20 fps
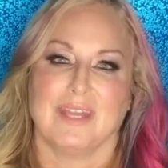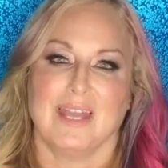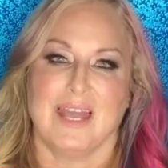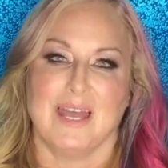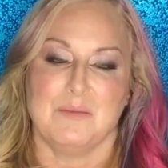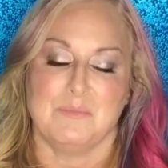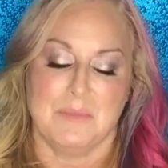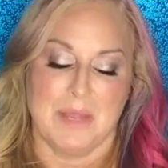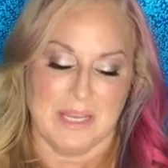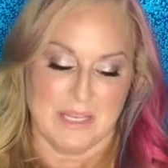
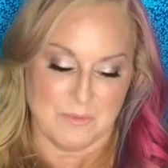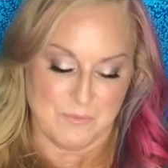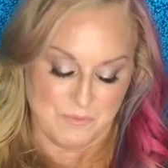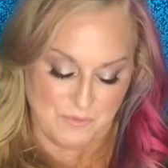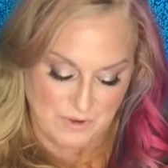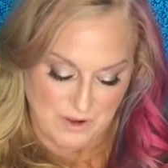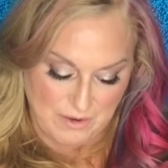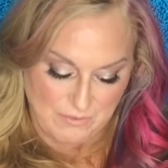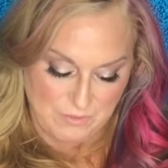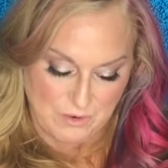At Makeup
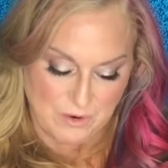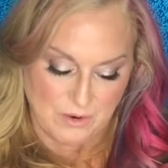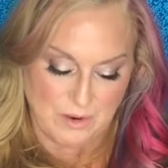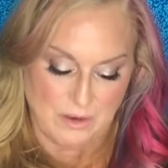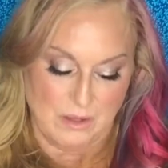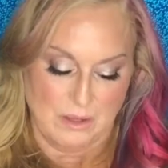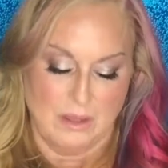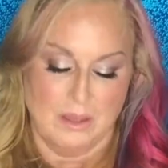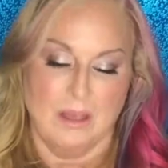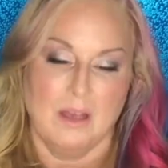
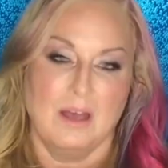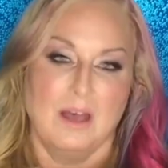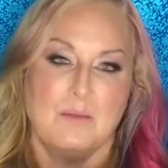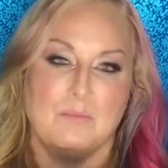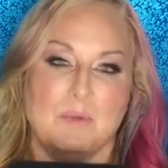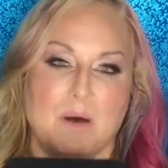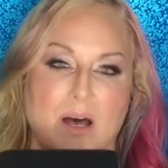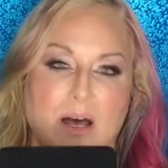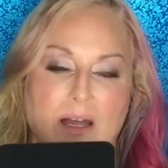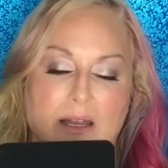Forever, I
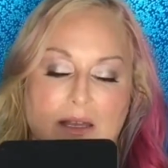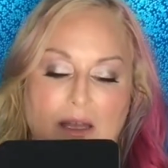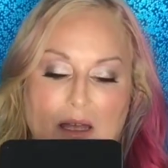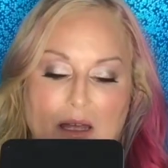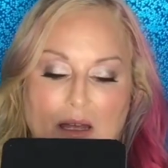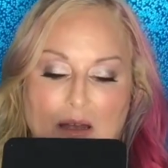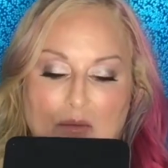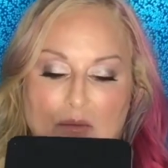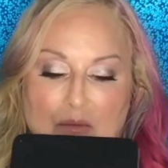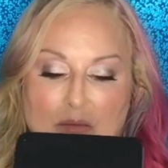bought,
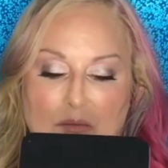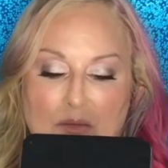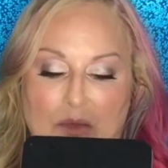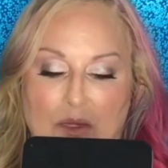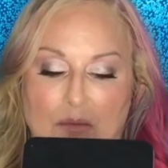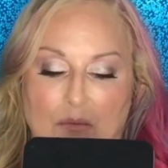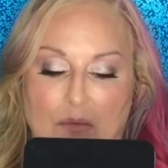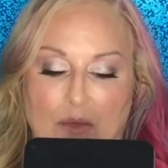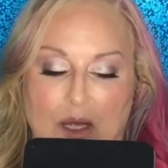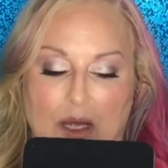
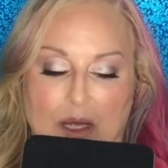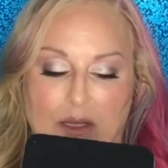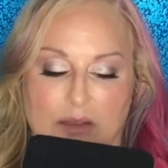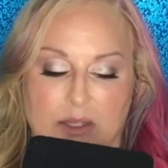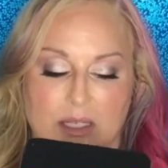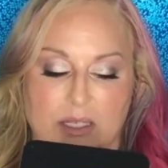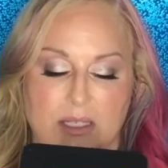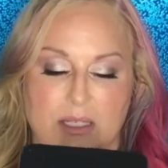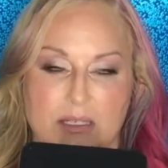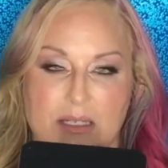I
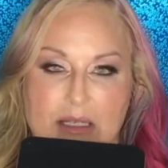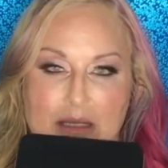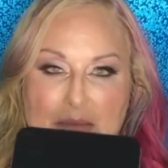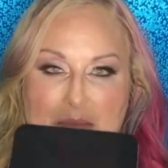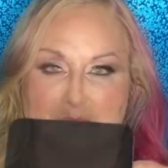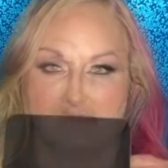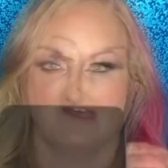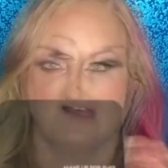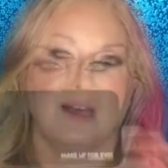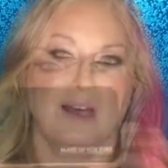think this is the
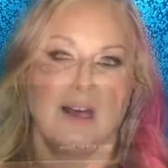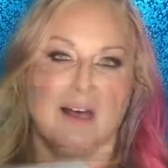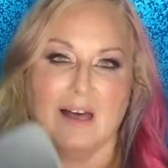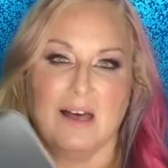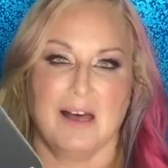medium.